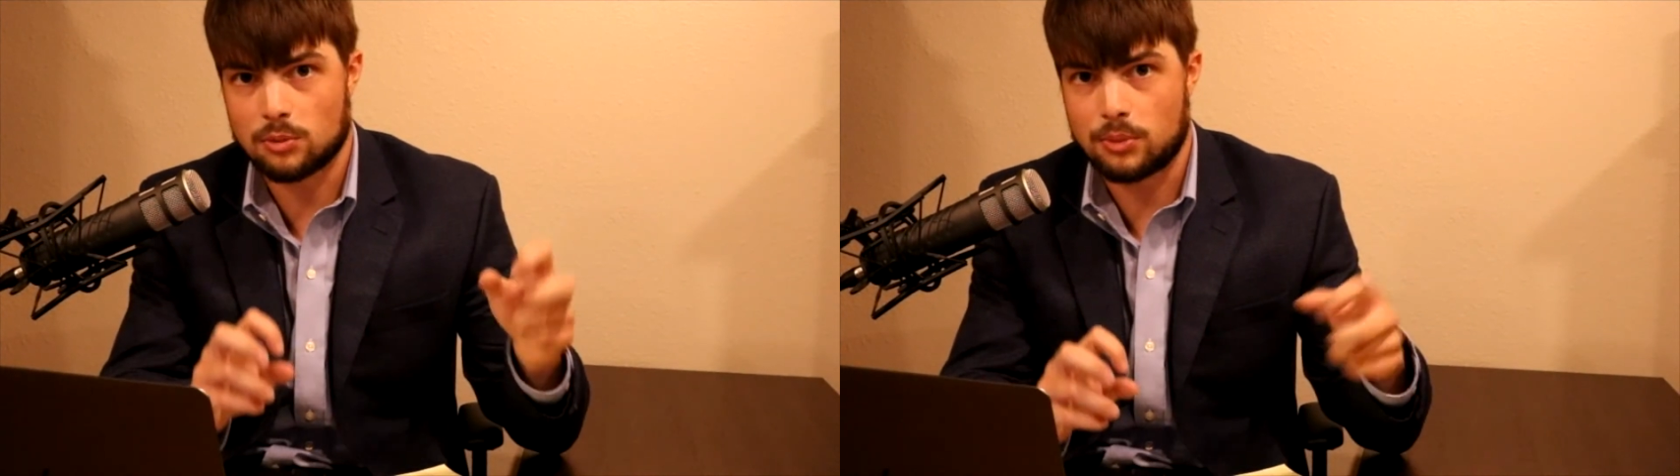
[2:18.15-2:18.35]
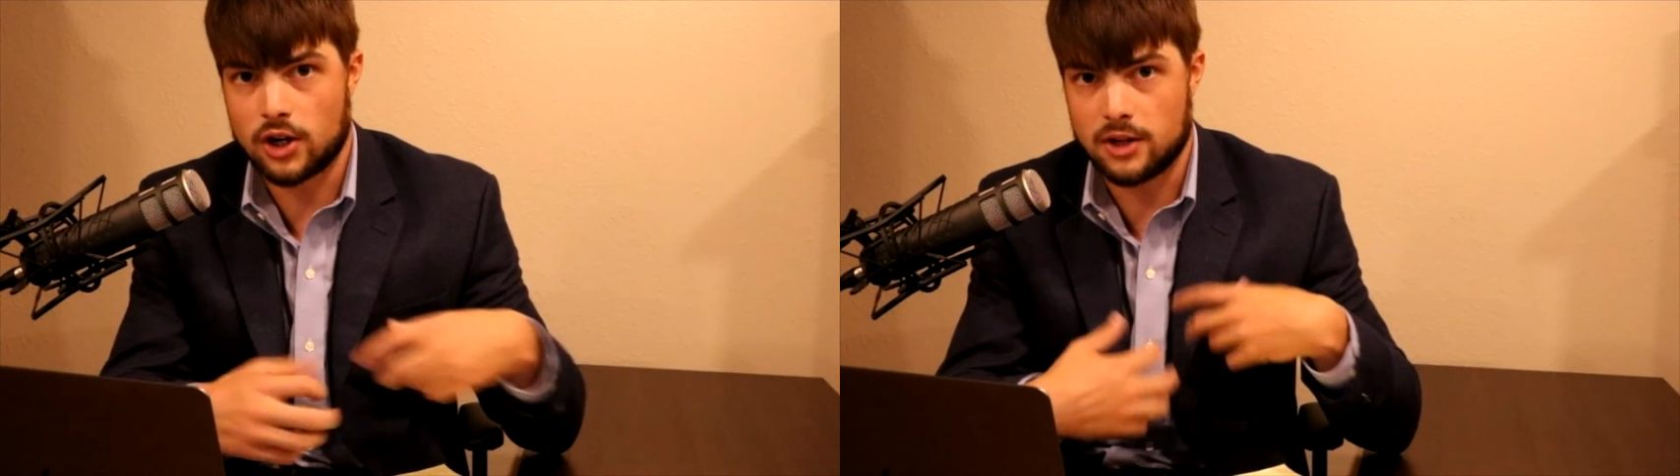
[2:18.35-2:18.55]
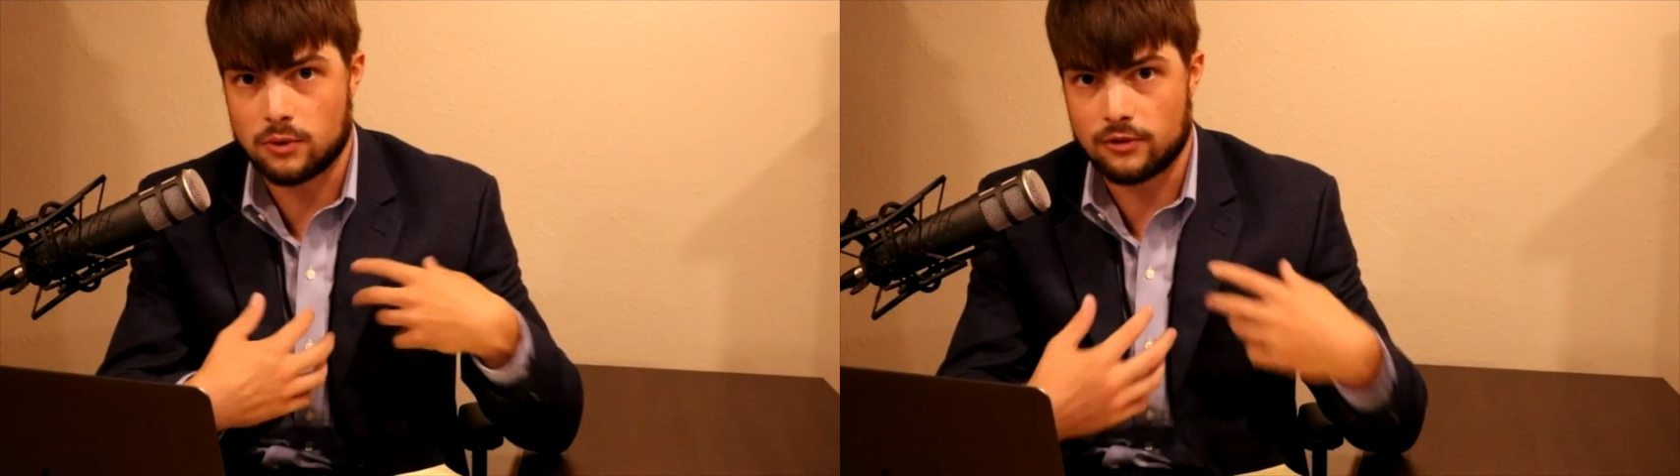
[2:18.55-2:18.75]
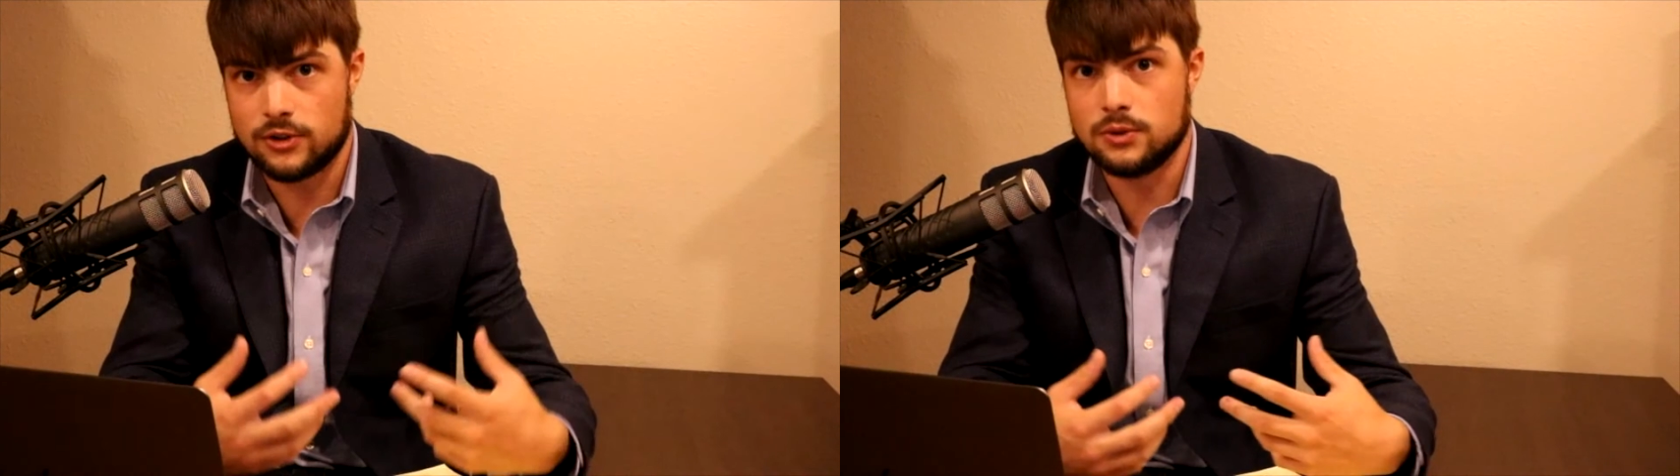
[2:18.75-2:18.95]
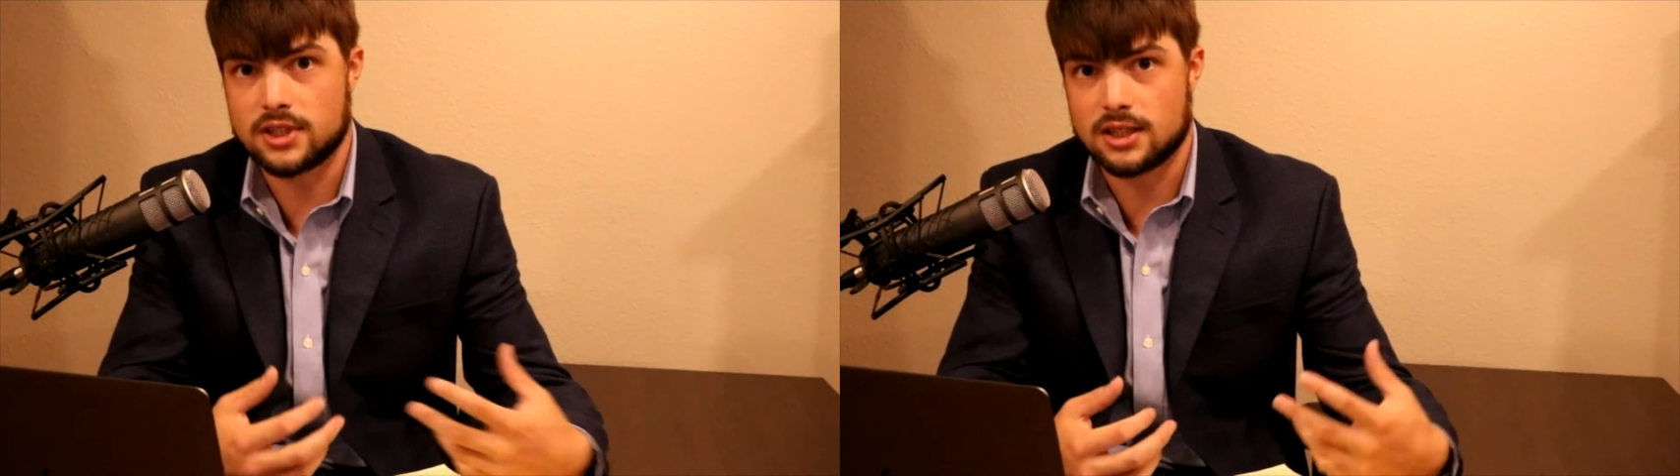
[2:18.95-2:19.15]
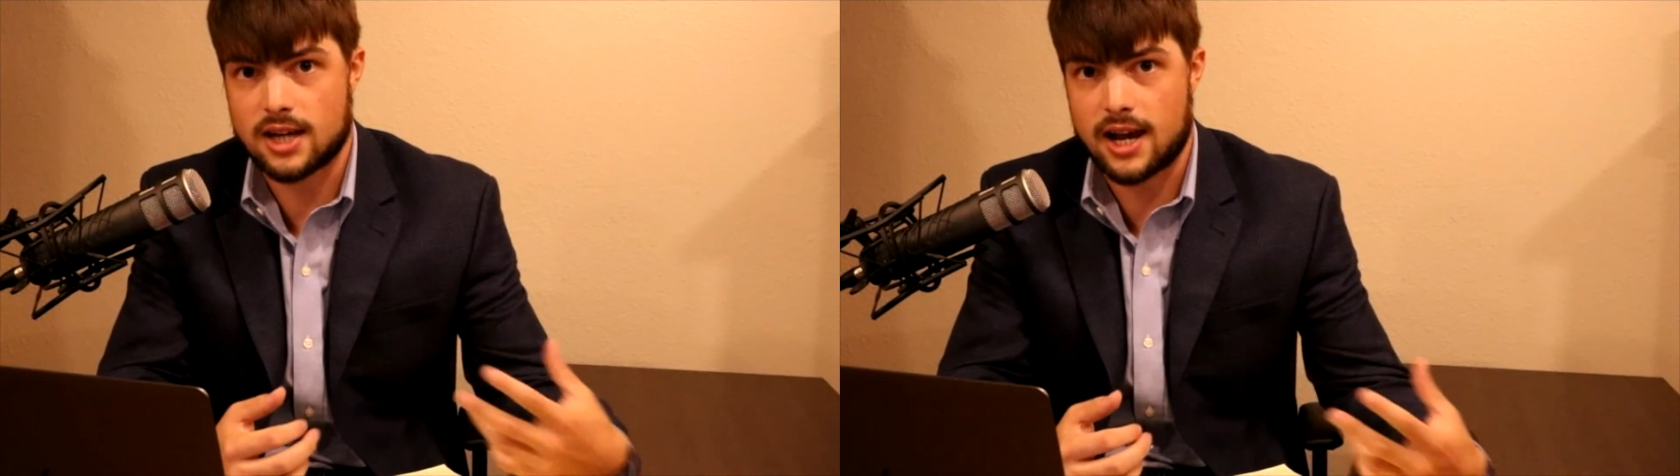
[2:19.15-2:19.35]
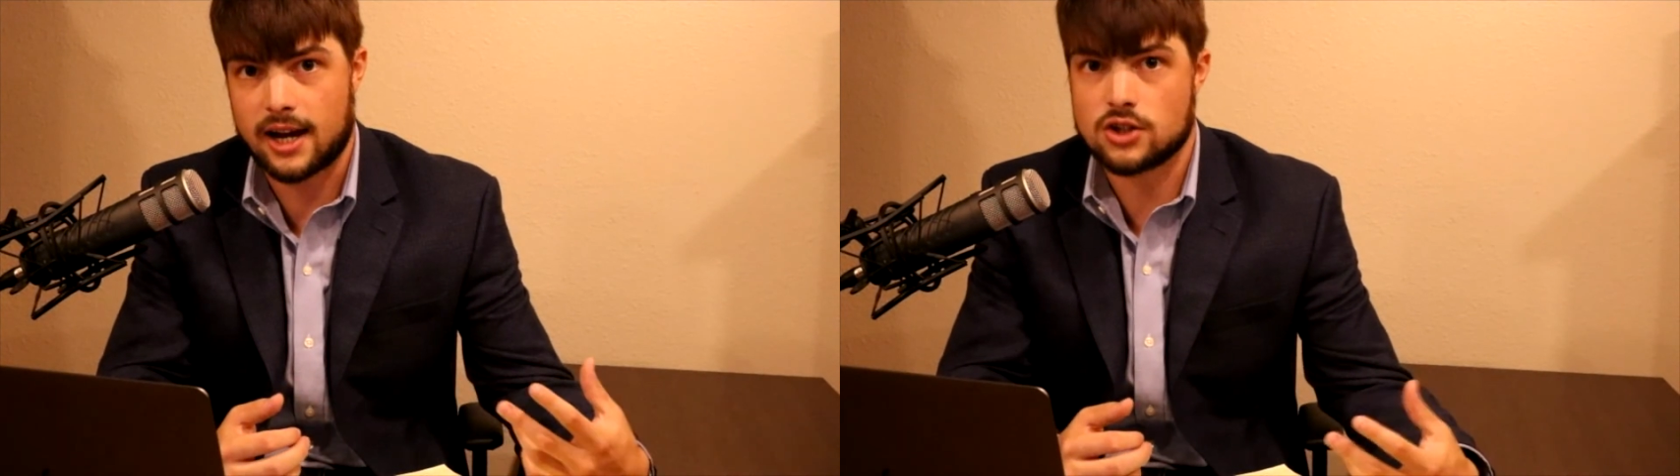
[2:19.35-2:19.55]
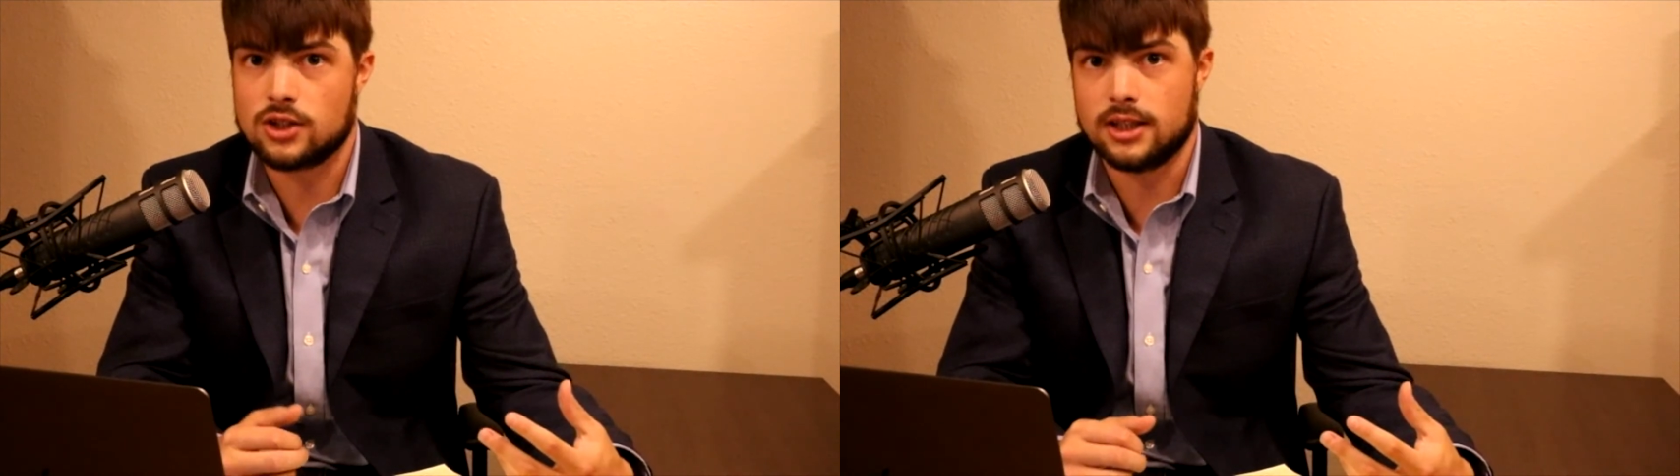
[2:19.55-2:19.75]
party refusing to
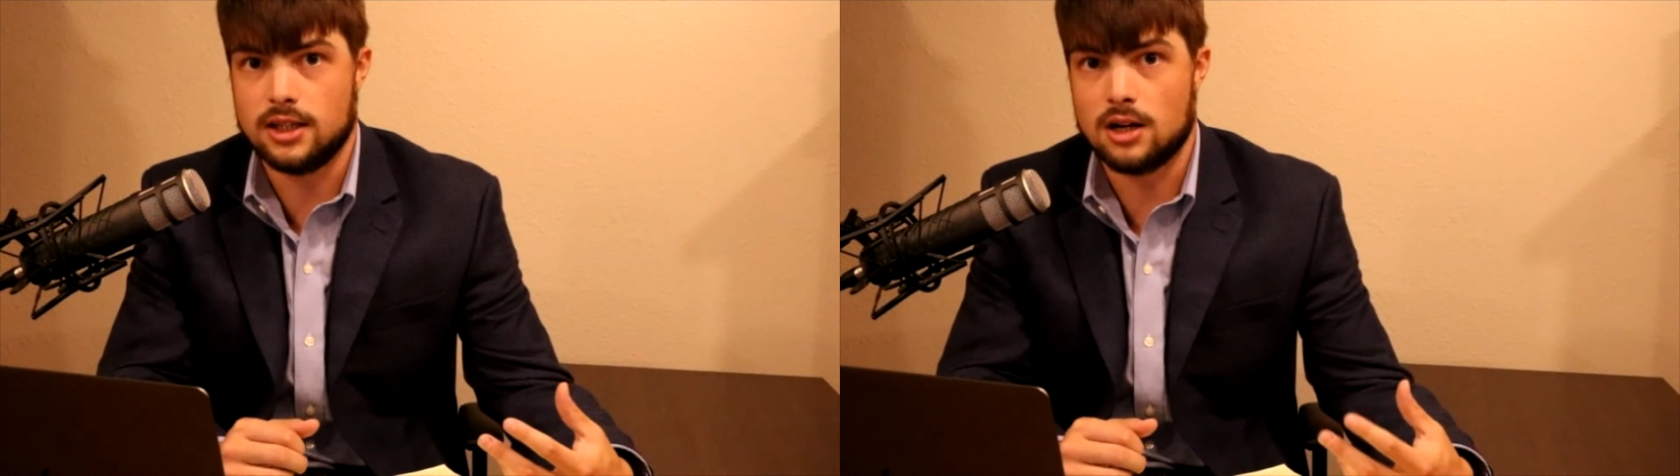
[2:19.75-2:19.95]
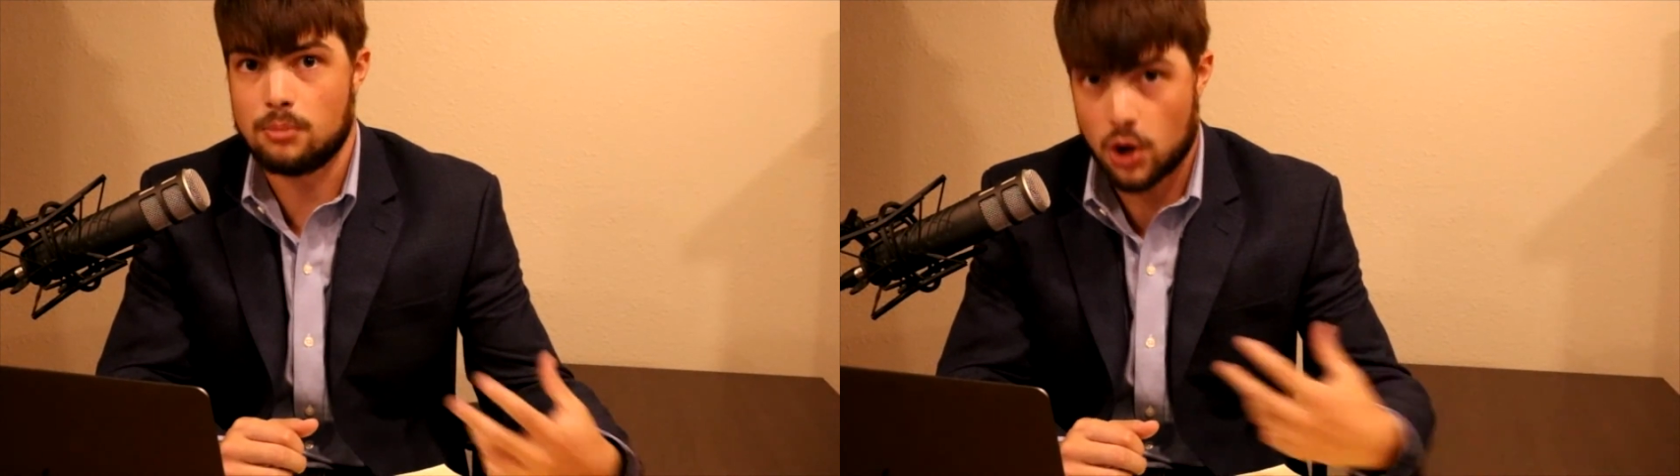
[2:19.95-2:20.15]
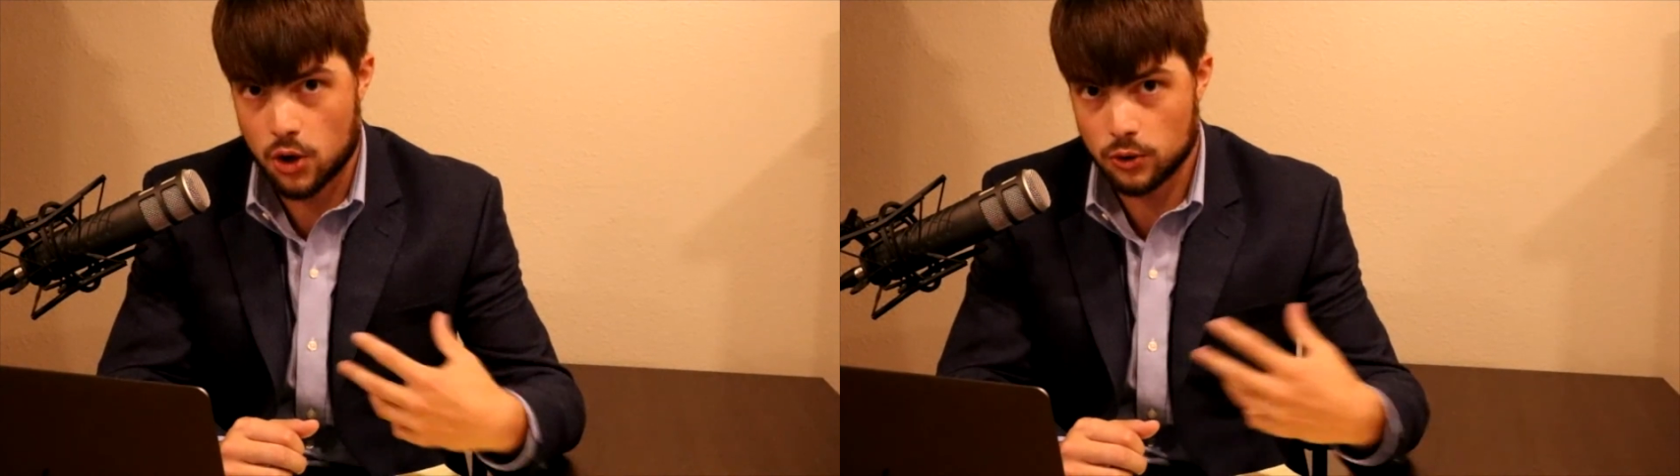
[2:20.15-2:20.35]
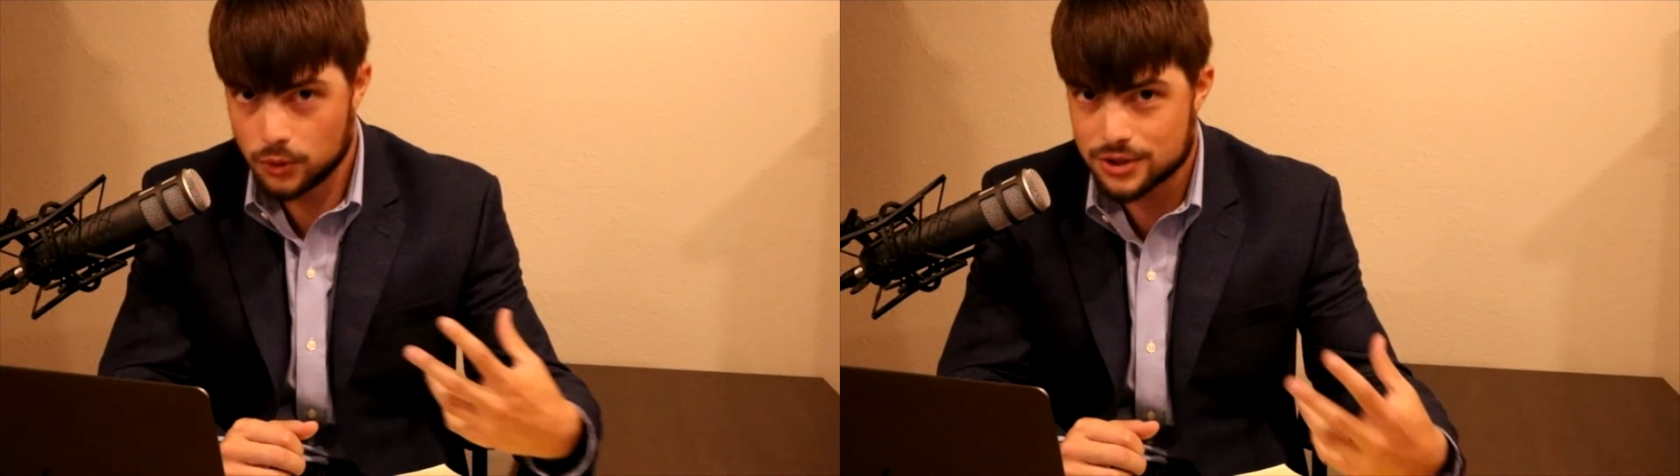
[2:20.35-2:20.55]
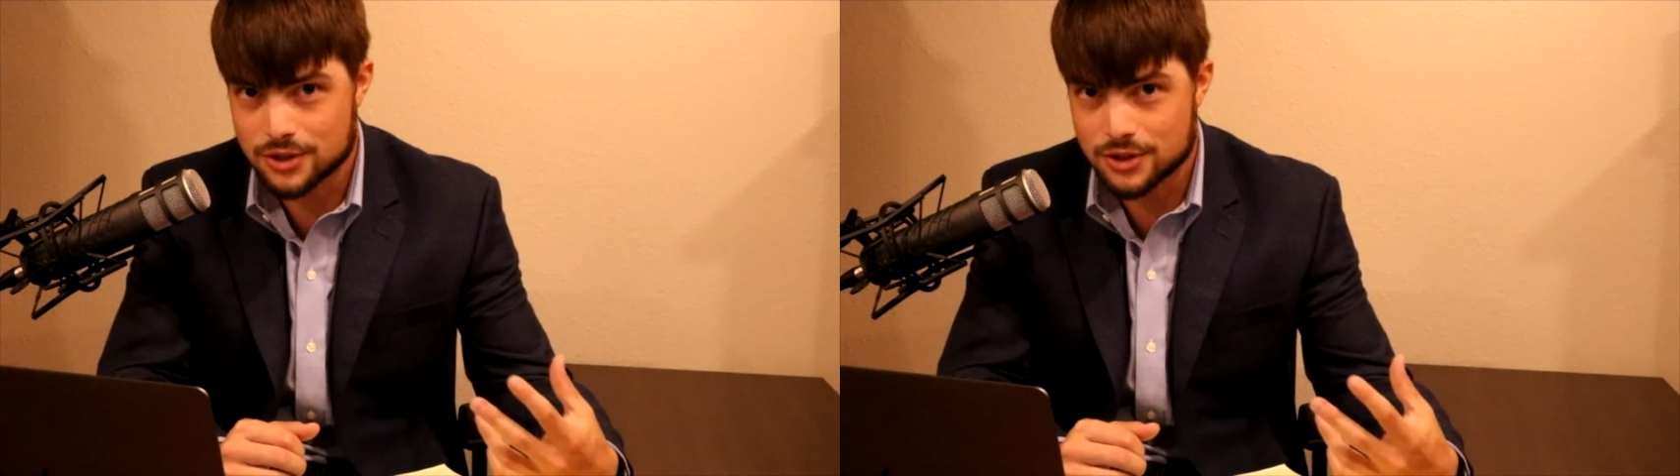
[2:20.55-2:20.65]
actually oppose